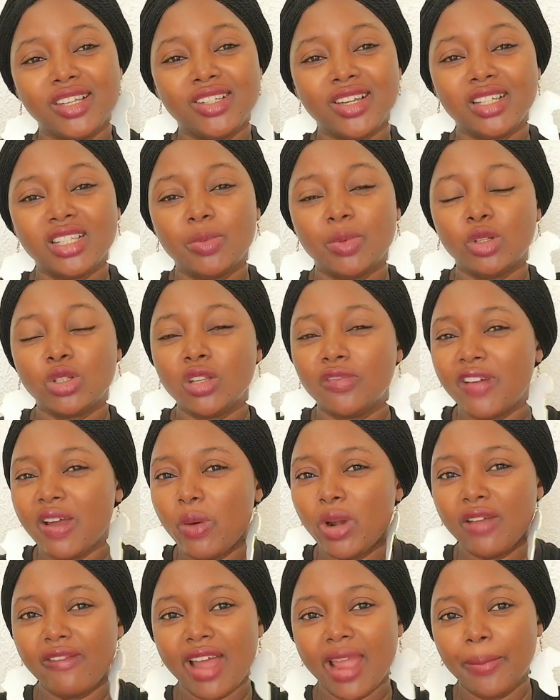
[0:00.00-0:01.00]
The
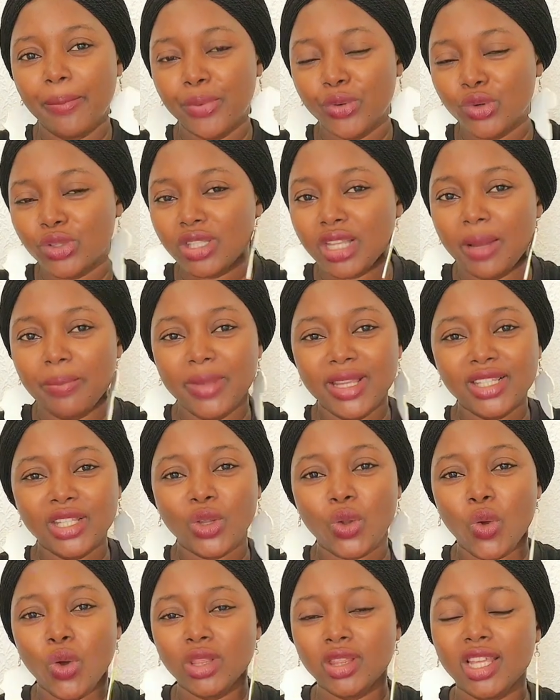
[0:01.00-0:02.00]
government of Ghana knows
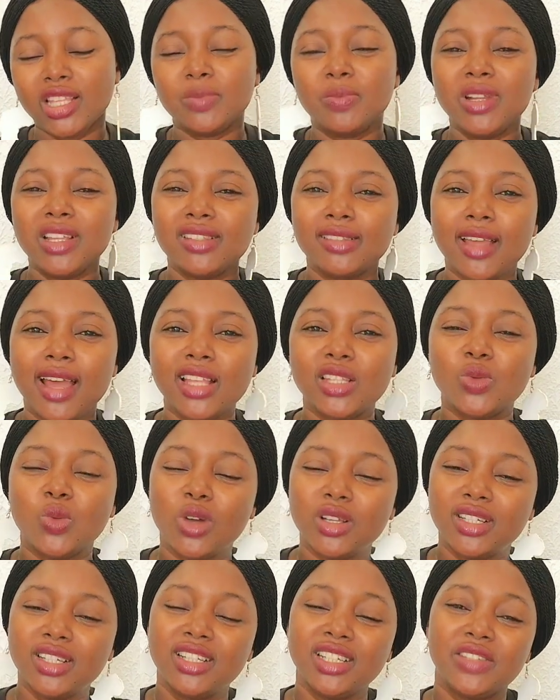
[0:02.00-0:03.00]
the need, knows
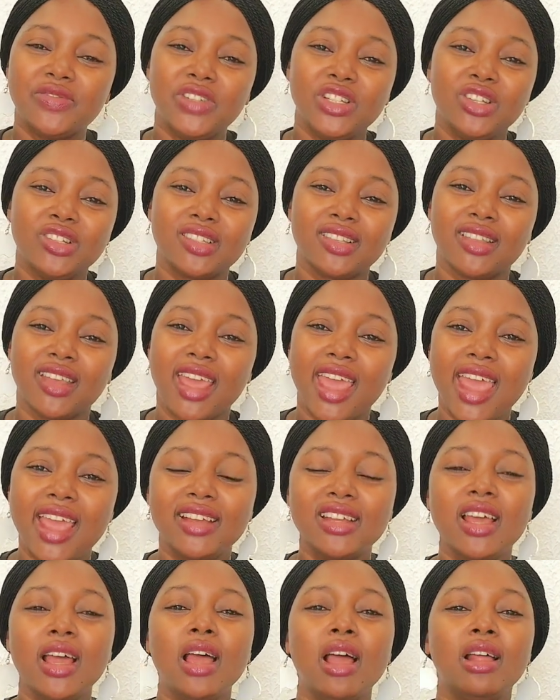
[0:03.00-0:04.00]
how important
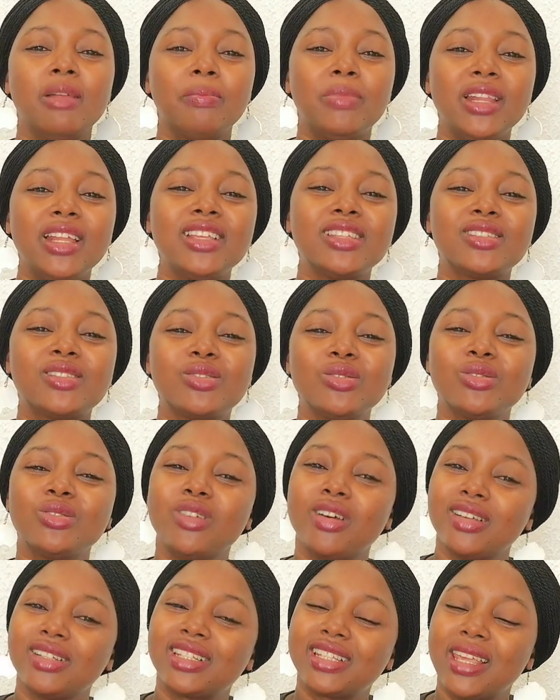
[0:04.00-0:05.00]
the health is
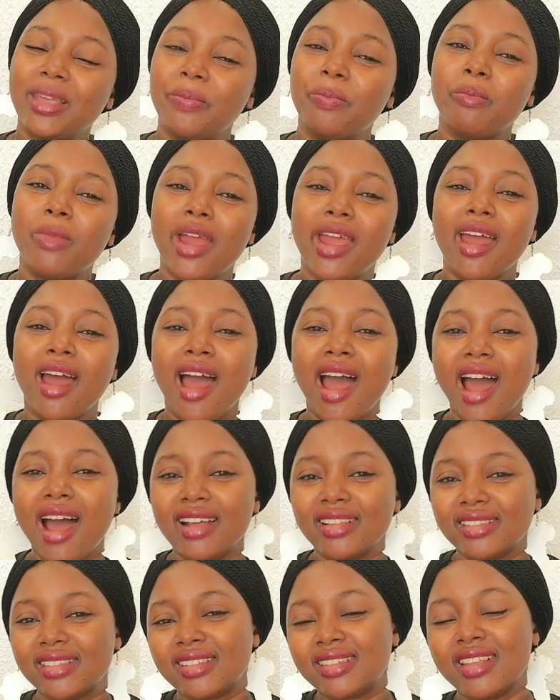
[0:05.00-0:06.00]
to the
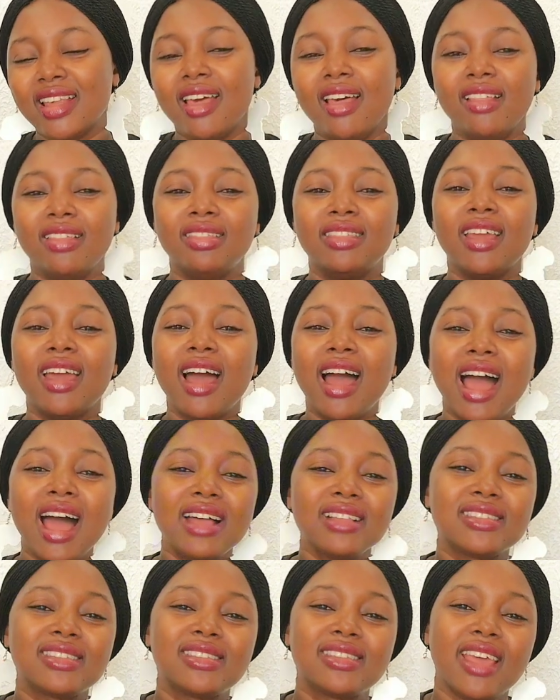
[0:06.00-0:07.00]
individuals, to the people
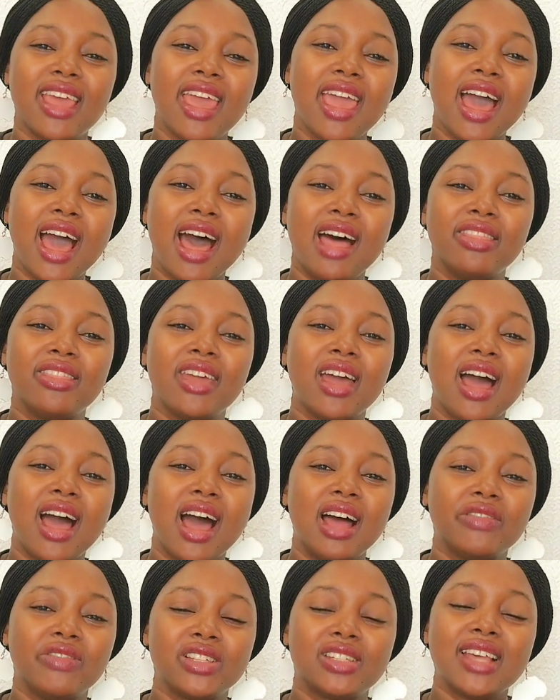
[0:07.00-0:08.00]
of Ghana.
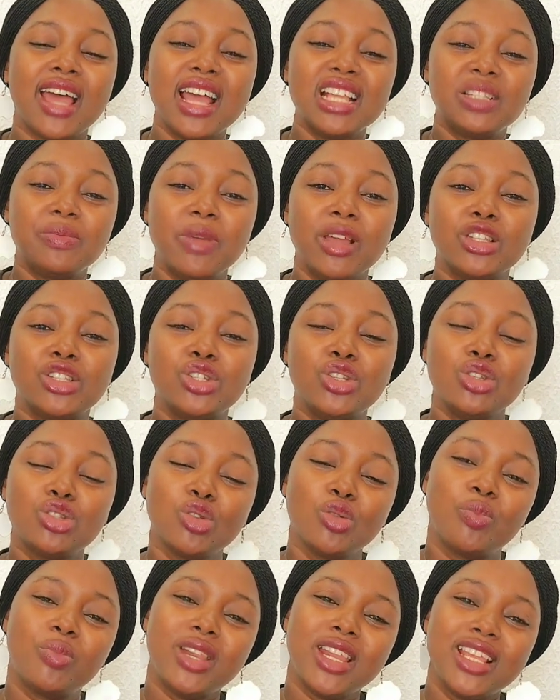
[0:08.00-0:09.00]
That is the reason why
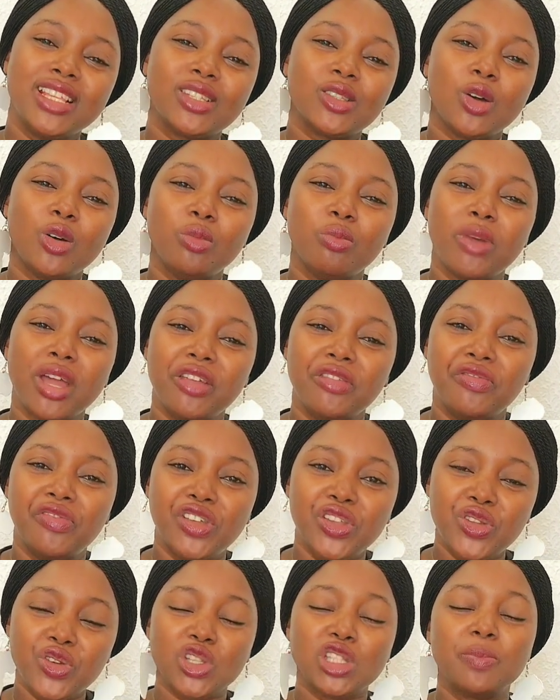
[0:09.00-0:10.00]
they decided to
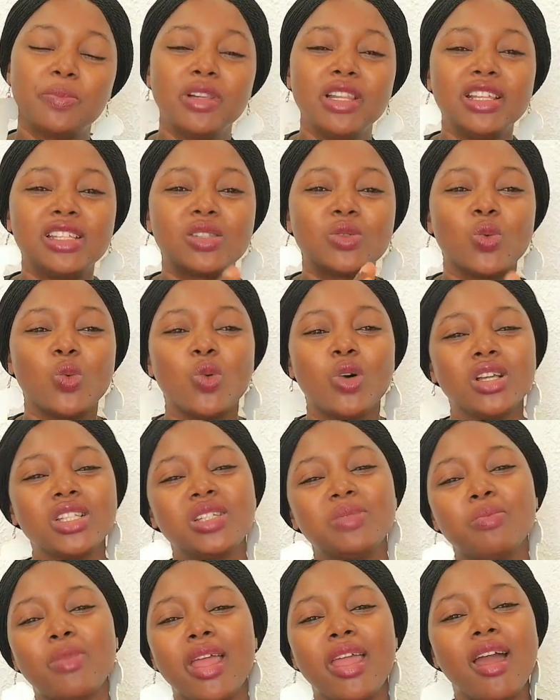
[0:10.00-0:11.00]
partner with
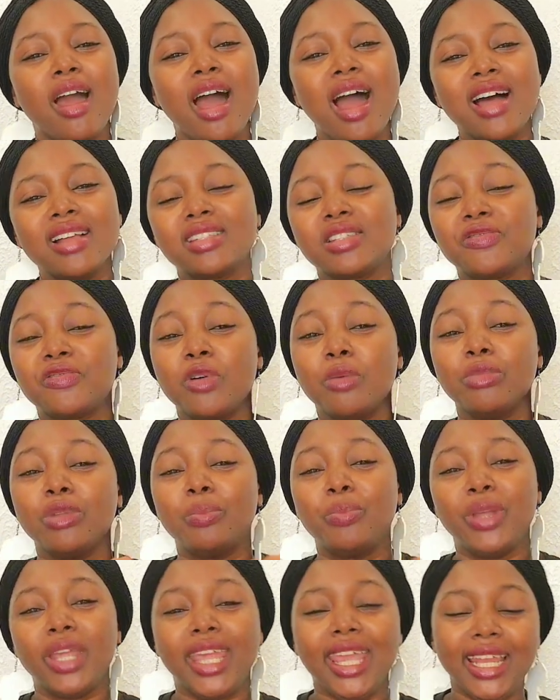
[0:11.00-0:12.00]
Zipline to
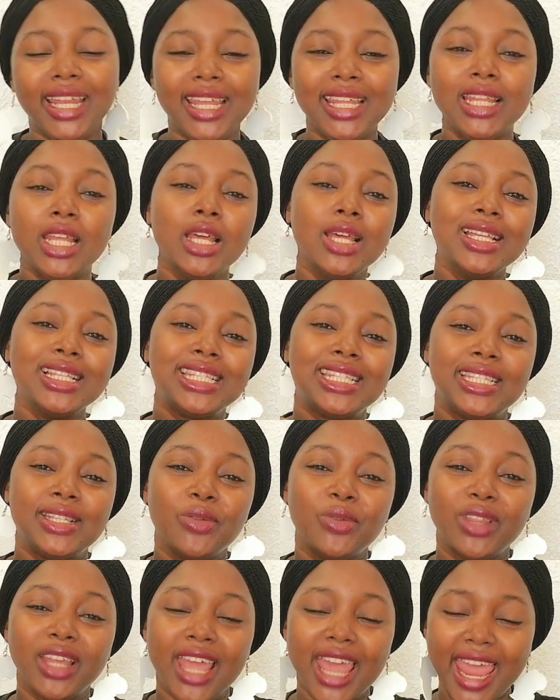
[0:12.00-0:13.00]
provide
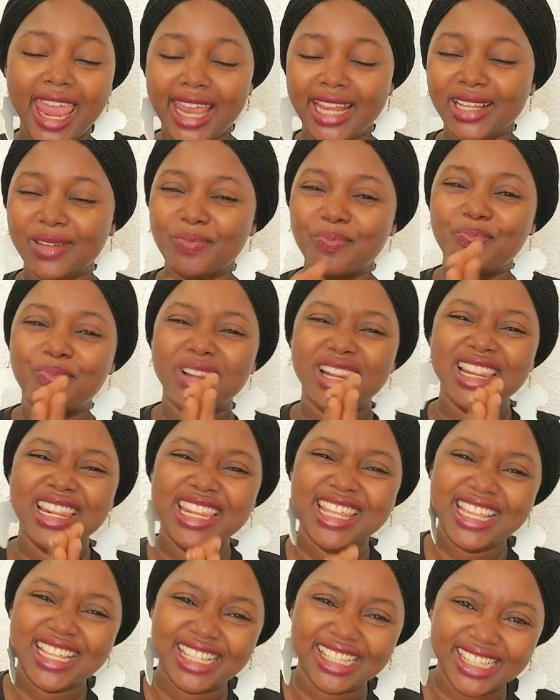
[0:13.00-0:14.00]
medications to the most
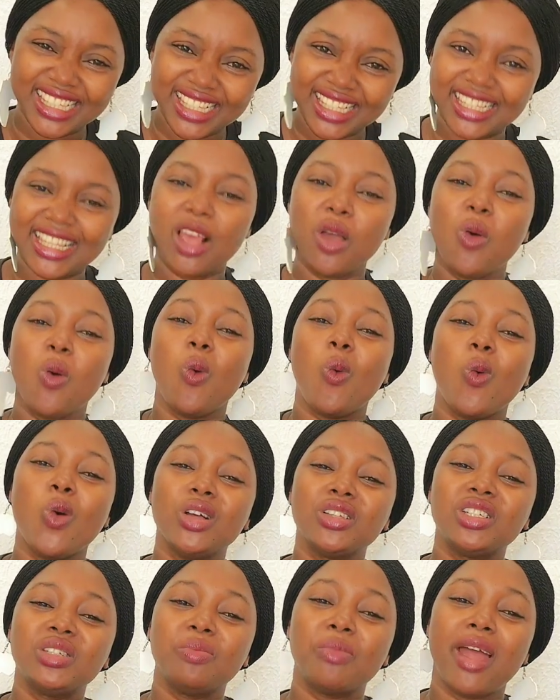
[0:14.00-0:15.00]
remote villages
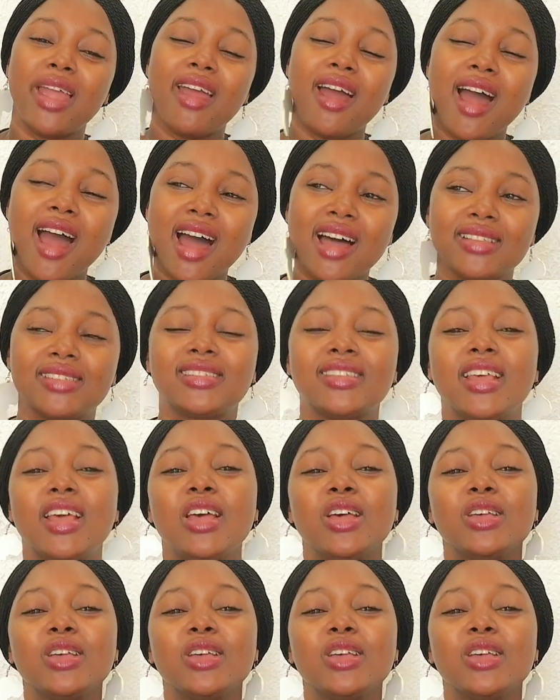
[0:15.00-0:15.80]
in Ghana.